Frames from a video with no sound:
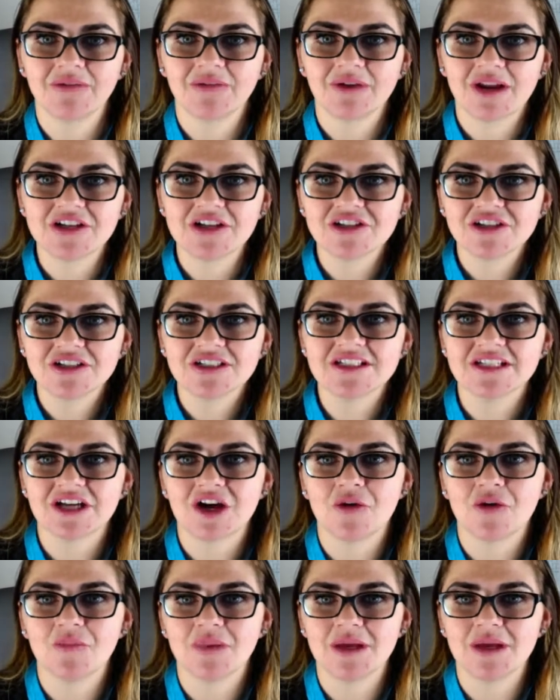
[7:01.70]
what I generally
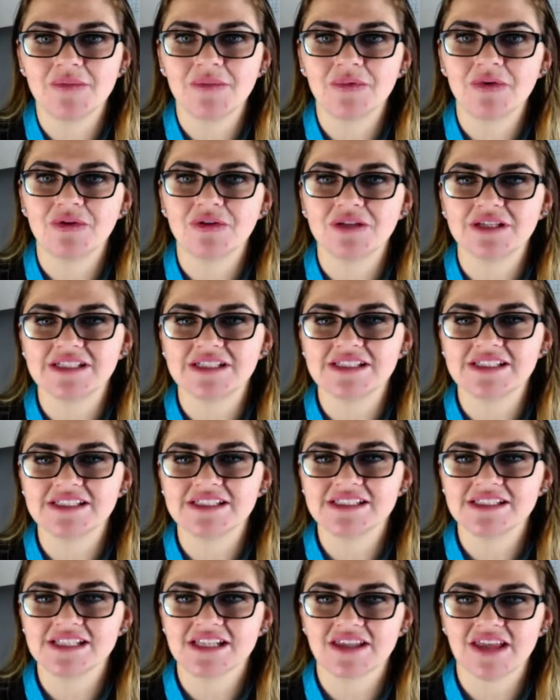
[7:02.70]
tell people
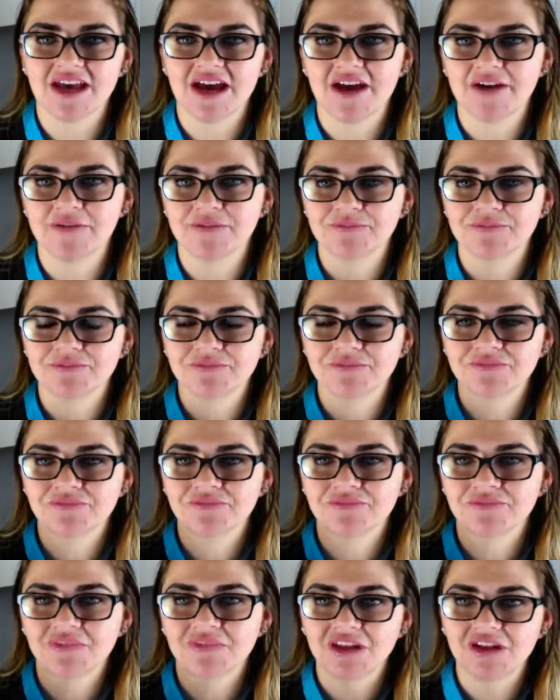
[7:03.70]
is that,
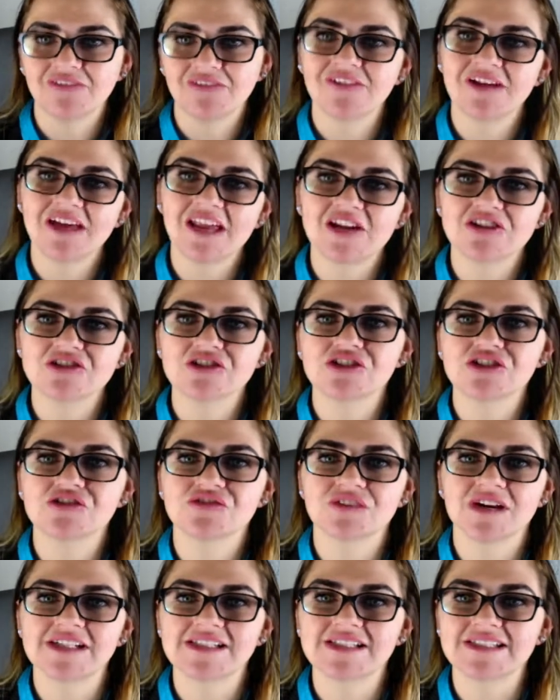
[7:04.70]
you know, financial
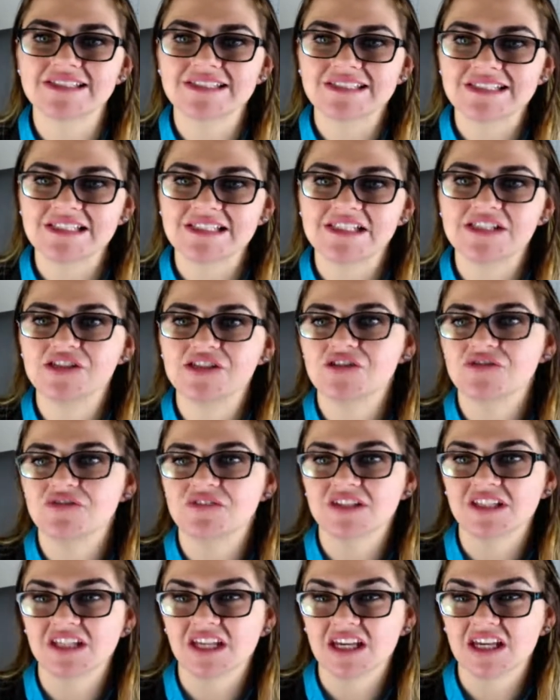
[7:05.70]
stress leads to
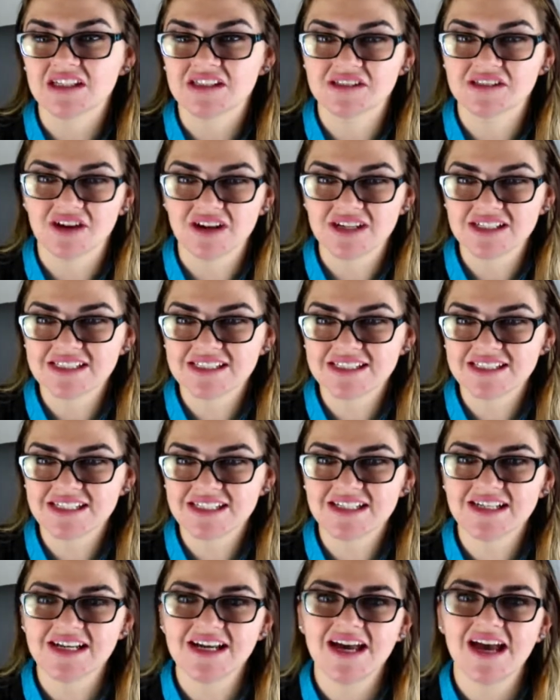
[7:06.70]
feeling
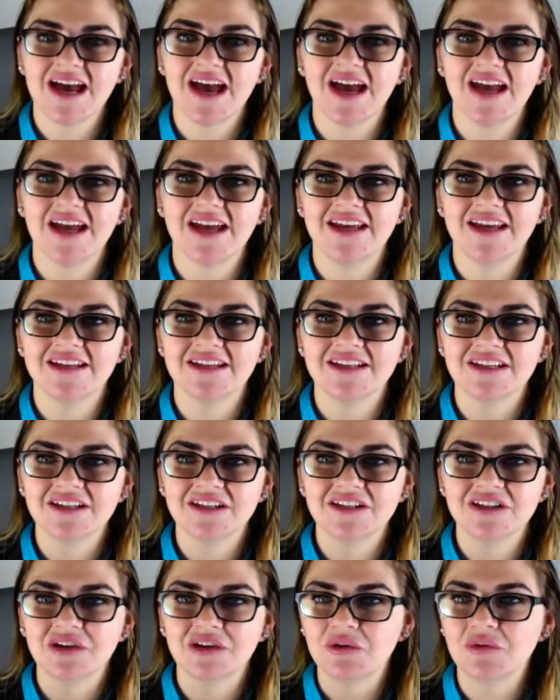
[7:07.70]
exhausted. And,
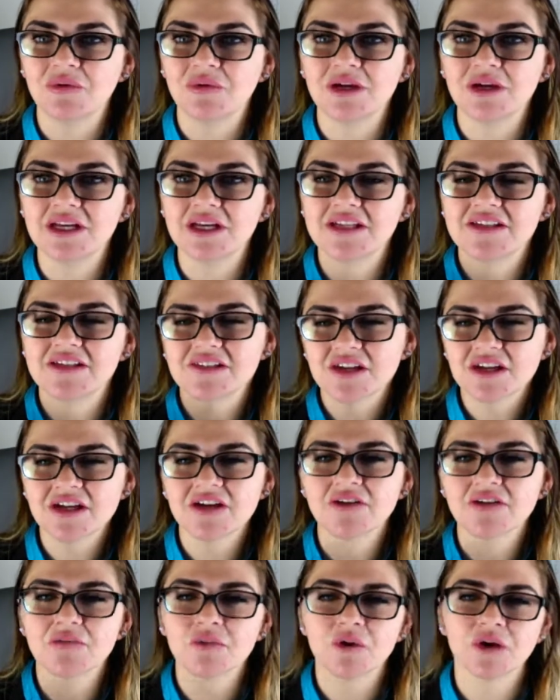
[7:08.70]
you know, it's like
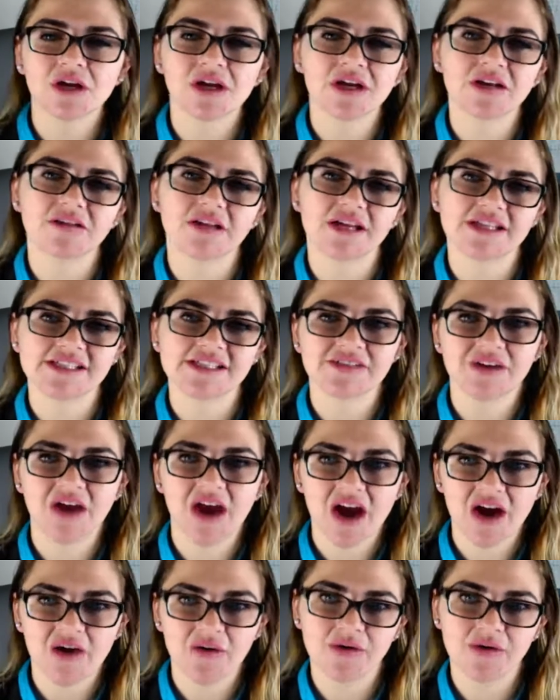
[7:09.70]
you're working lots of
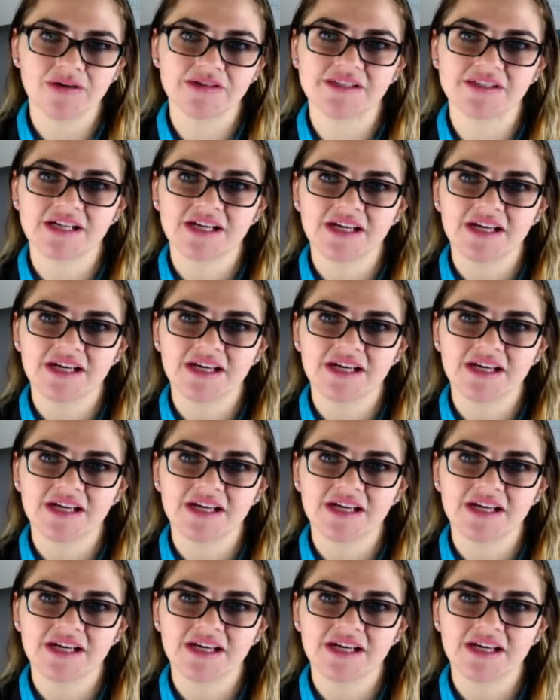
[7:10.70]
hours